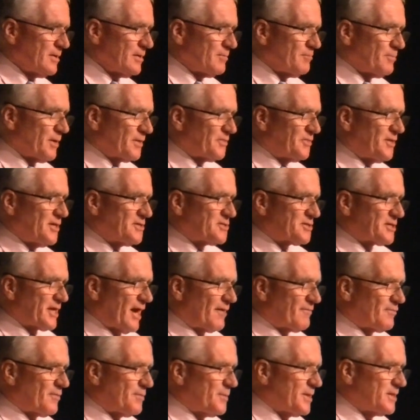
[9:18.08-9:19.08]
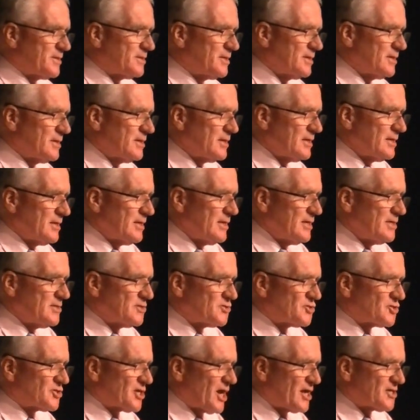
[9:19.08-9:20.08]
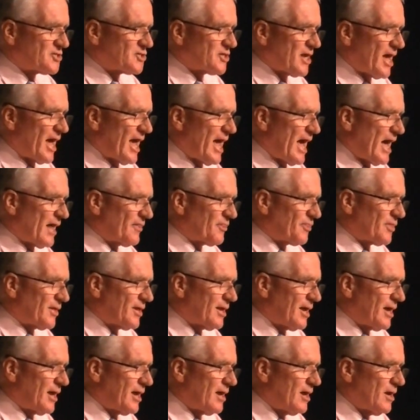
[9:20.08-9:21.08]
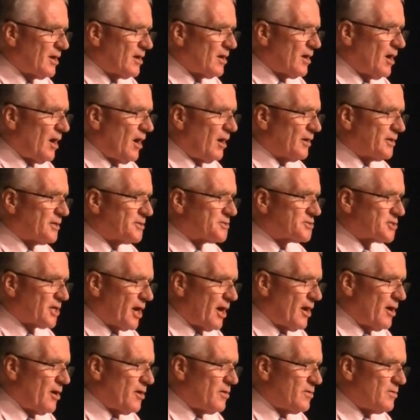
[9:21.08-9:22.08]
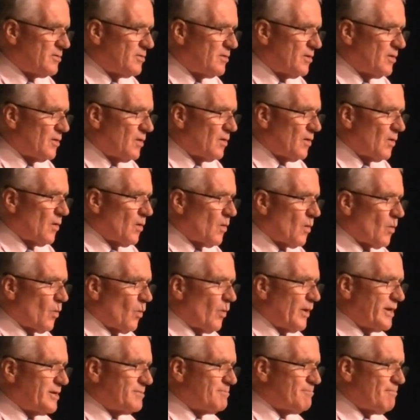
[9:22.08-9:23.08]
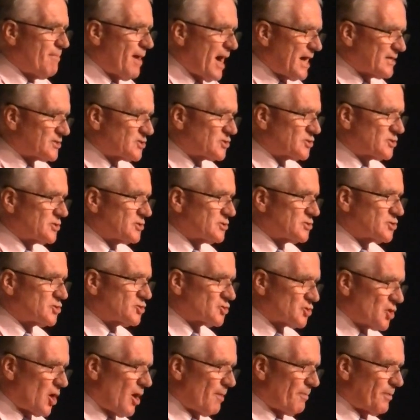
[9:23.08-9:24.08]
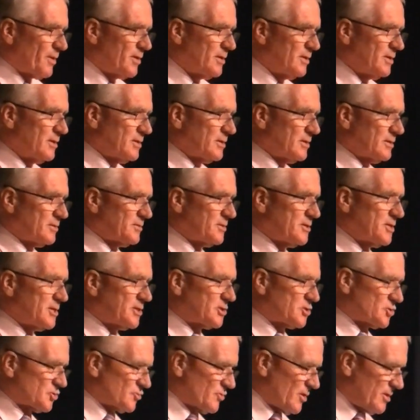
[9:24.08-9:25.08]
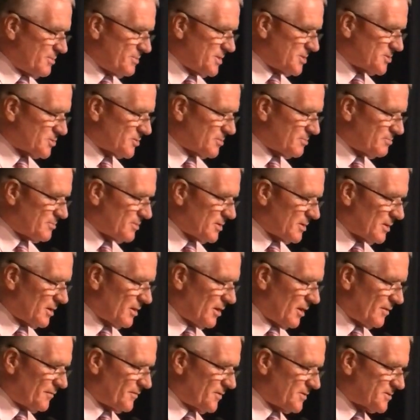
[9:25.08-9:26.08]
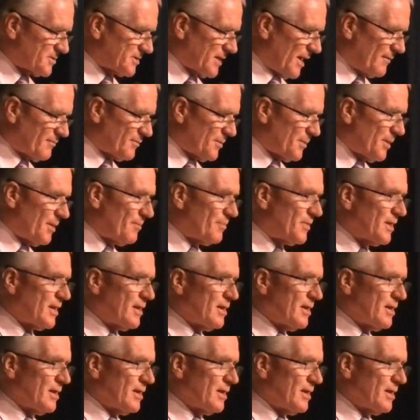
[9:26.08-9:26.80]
but this government is just out there on its own. We must stop the extremism of this government.